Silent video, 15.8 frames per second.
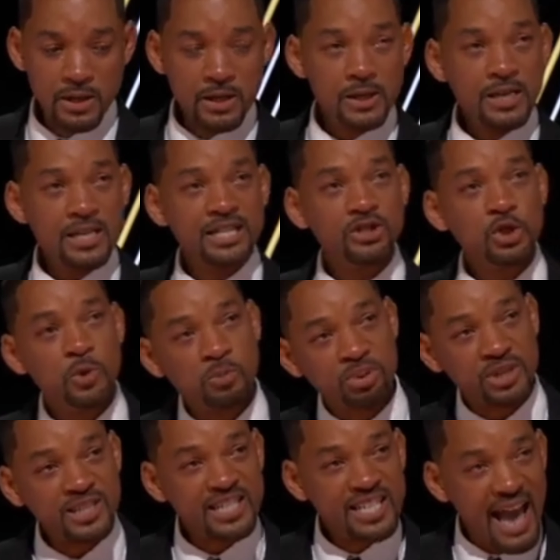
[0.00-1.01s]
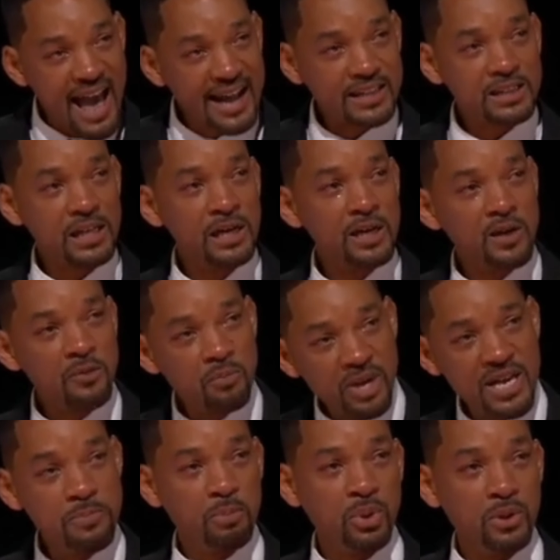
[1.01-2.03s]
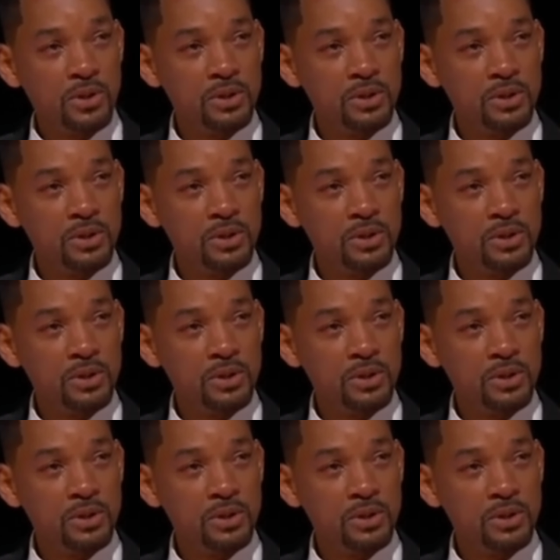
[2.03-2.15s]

and to protect people